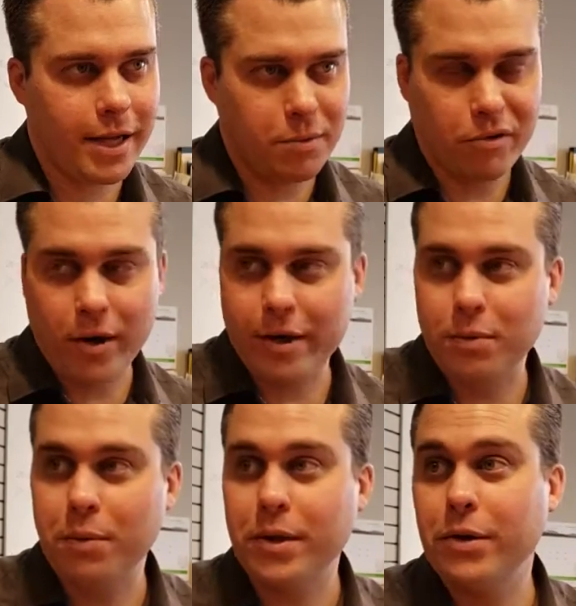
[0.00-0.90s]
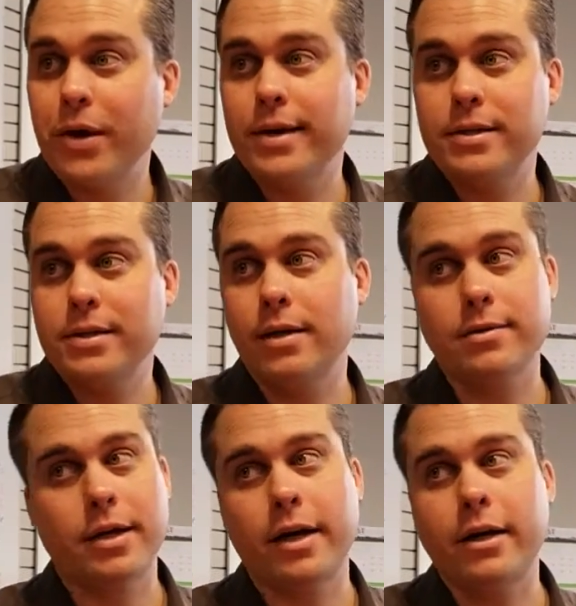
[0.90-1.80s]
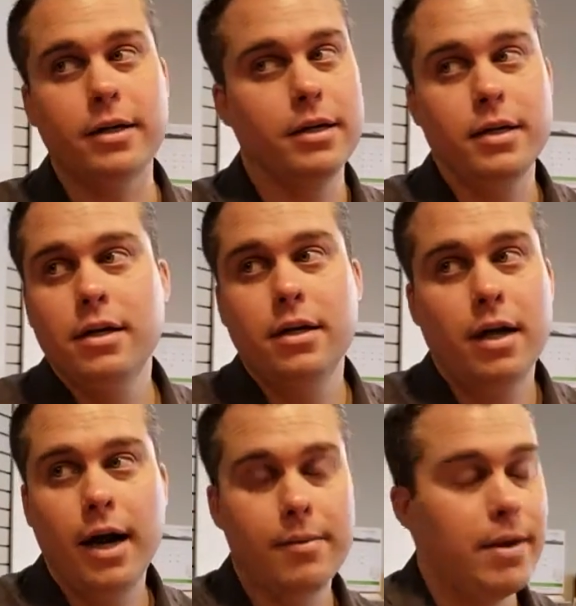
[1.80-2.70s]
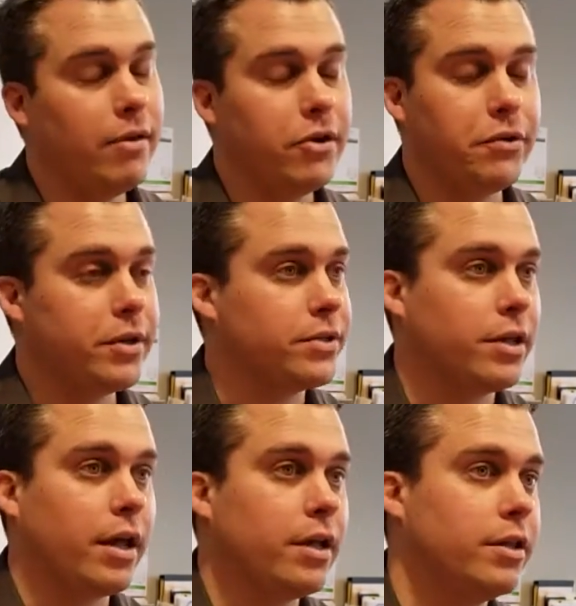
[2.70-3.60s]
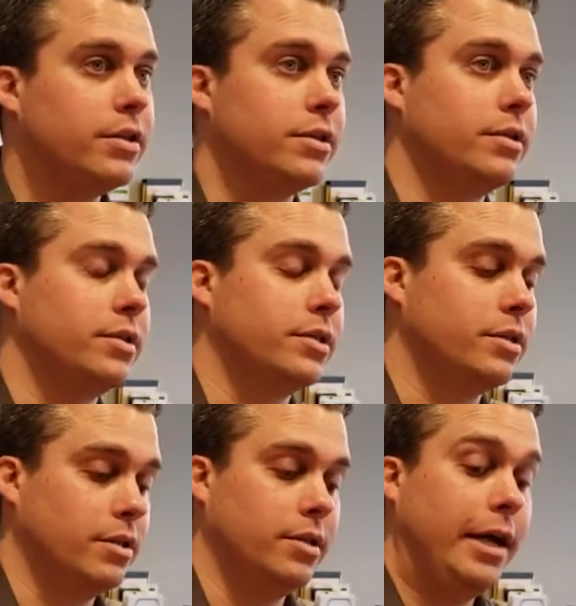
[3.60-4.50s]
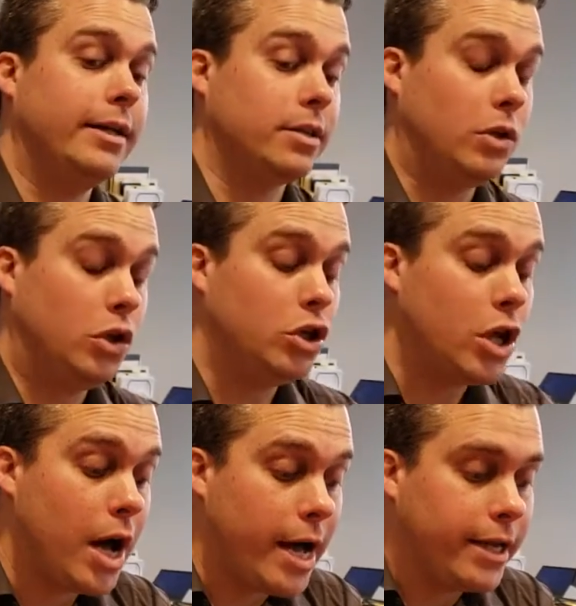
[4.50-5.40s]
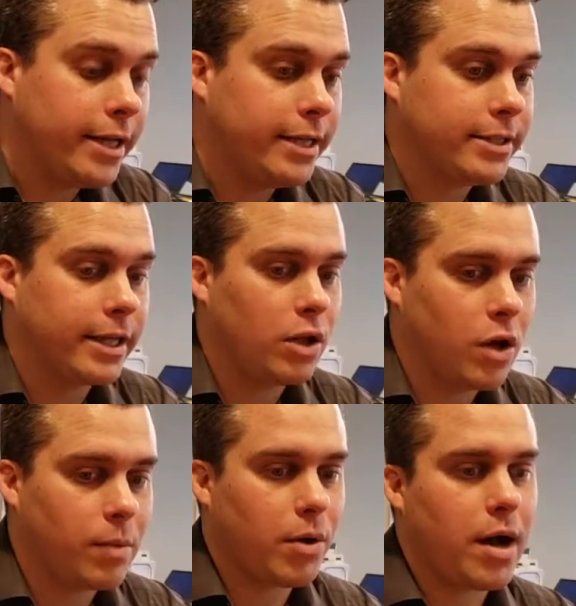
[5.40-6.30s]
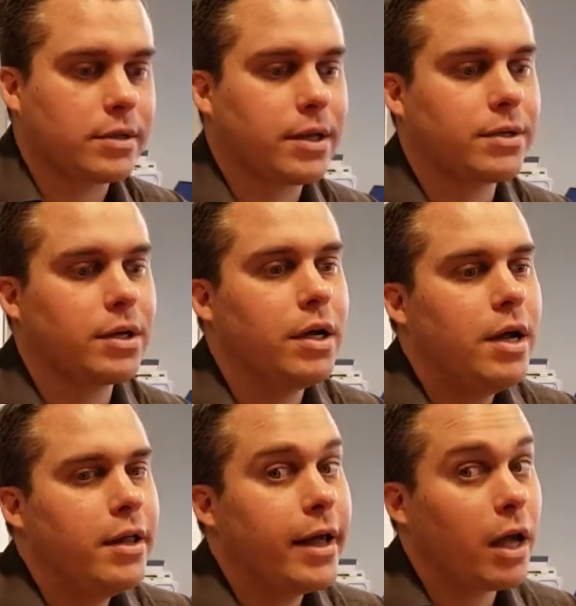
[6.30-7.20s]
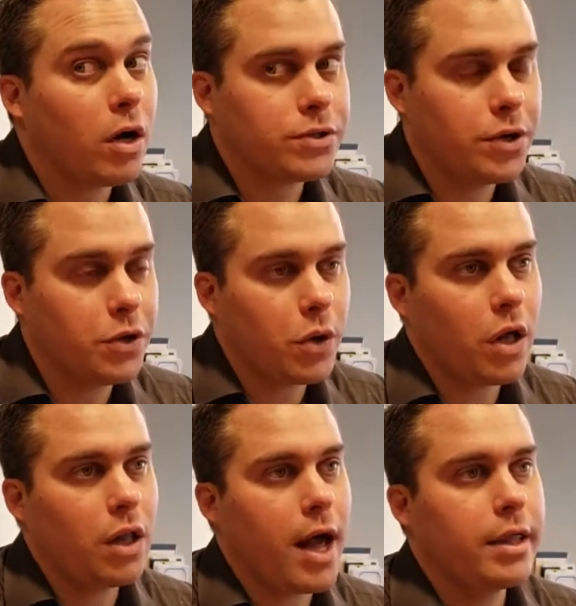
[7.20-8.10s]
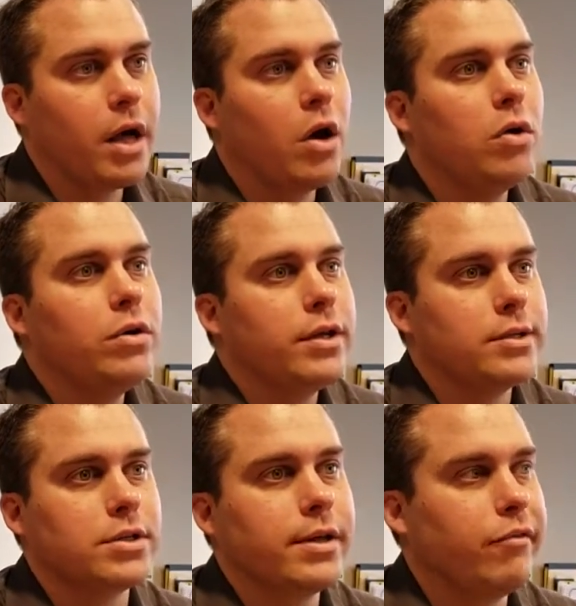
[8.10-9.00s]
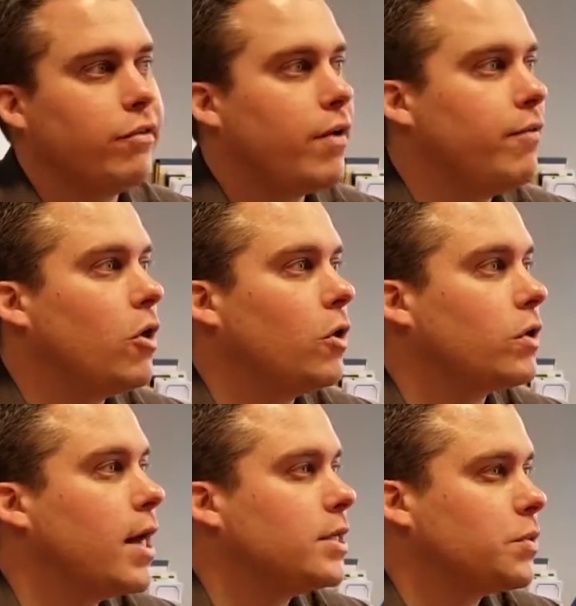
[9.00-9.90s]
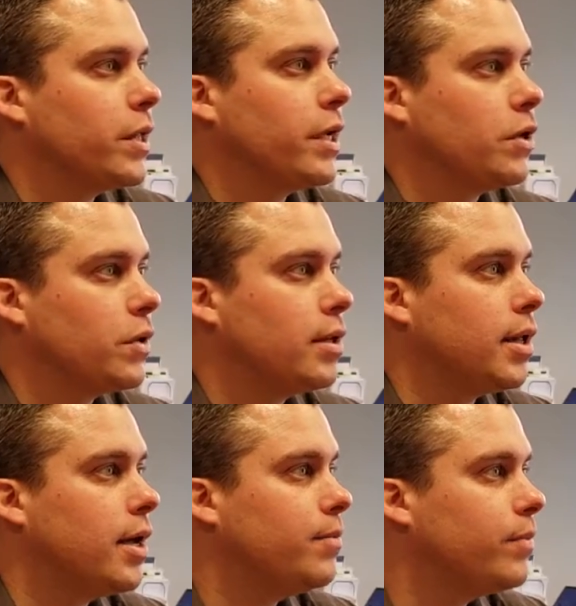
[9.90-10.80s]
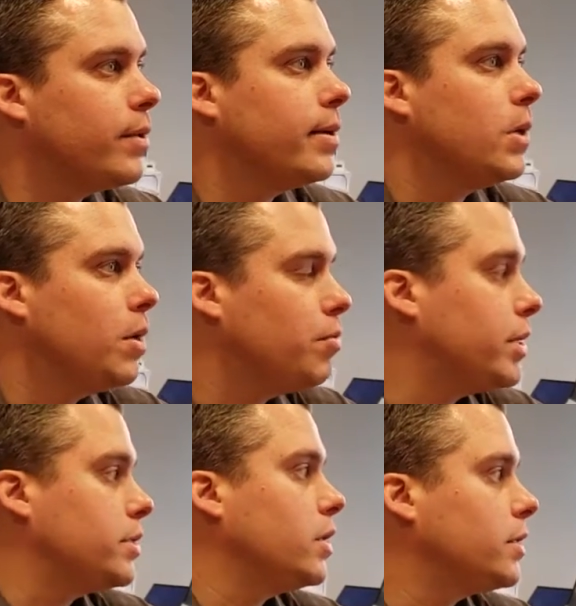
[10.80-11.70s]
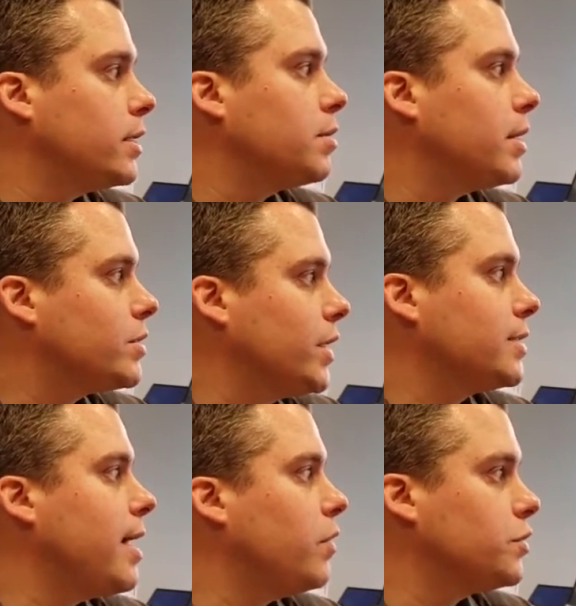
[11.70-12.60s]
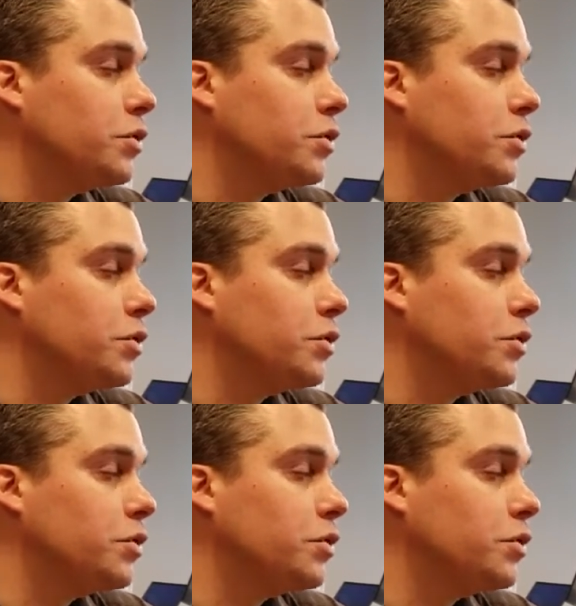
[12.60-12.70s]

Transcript: I did before I did one with you guys because I was like, I'm never doing this again. This is just it's a lot. It is a long process. They can also do it online though. There's a $75 class where they can do it online but it still takes about six hours.